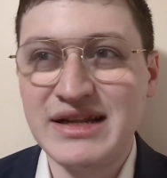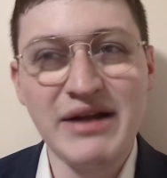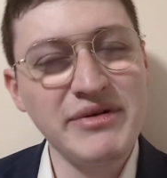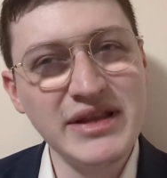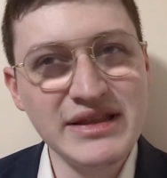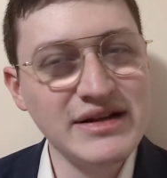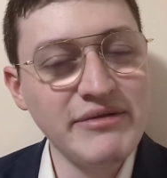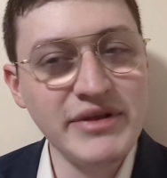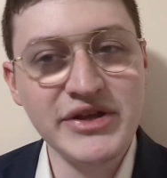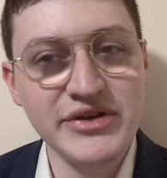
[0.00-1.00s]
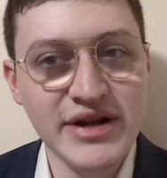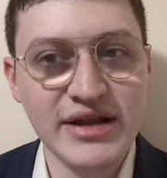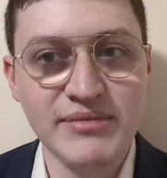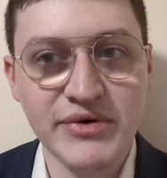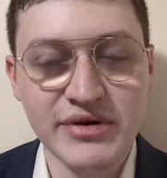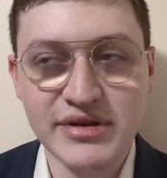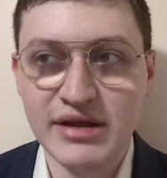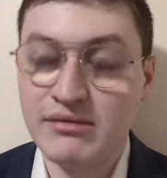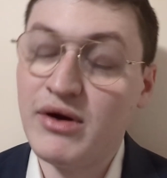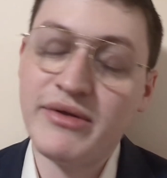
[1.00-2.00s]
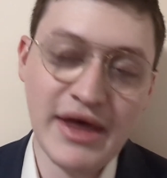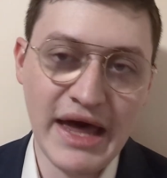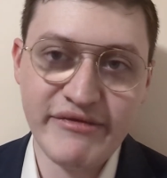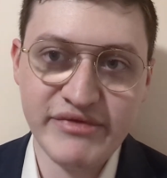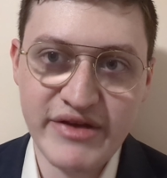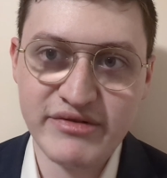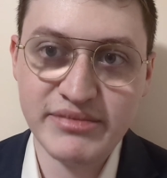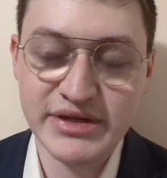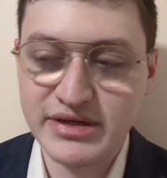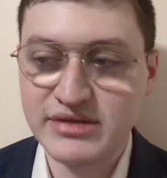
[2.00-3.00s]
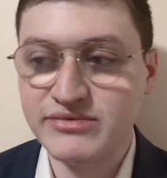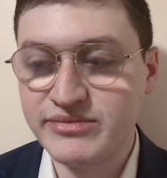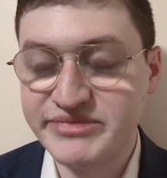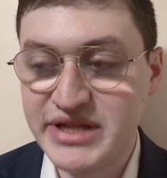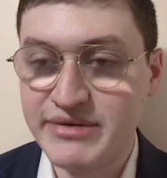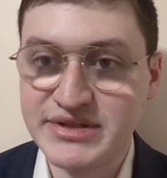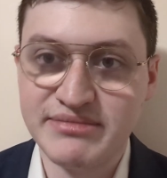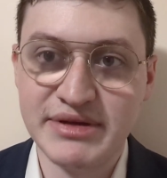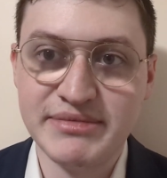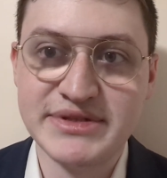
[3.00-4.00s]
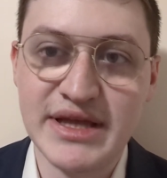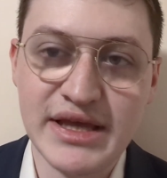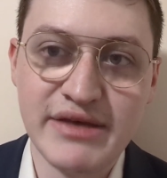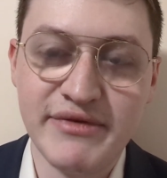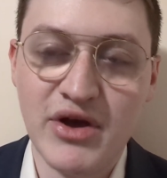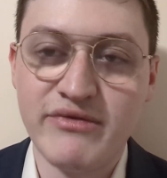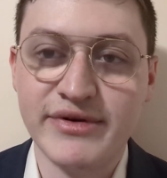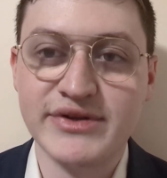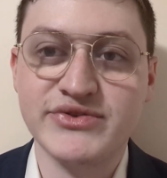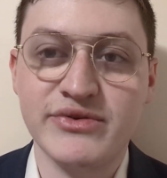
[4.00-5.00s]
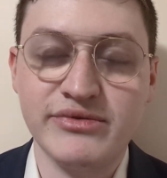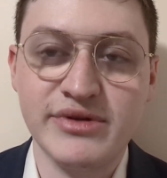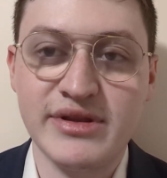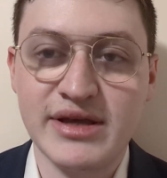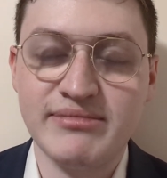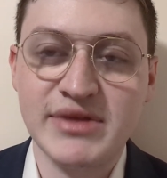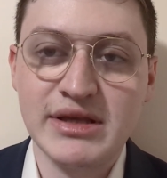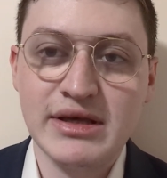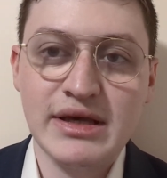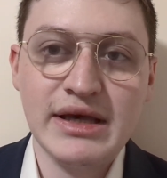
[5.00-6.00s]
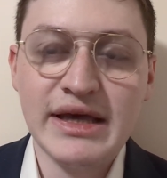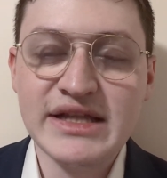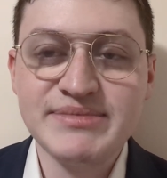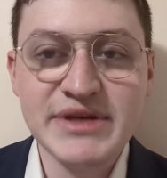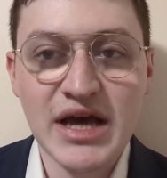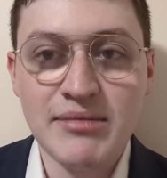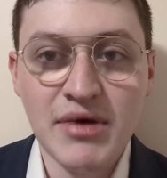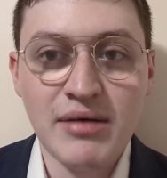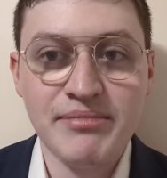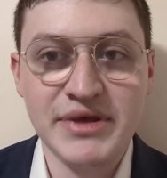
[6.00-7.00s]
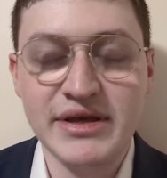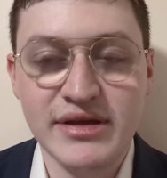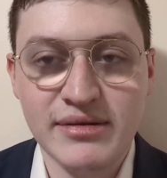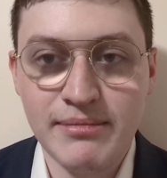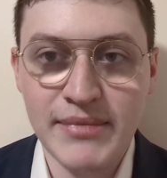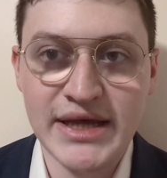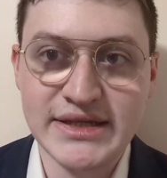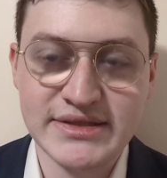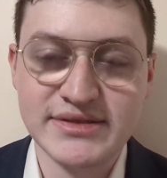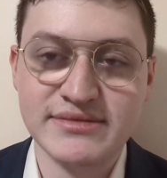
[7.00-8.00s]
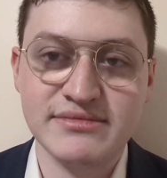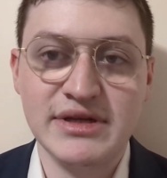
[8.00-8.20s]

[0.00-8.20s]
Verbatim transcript: not really they're not really good anymore. That oh they have never been good. Oops, that was a big mistake giving over control to them. It's become a big mess.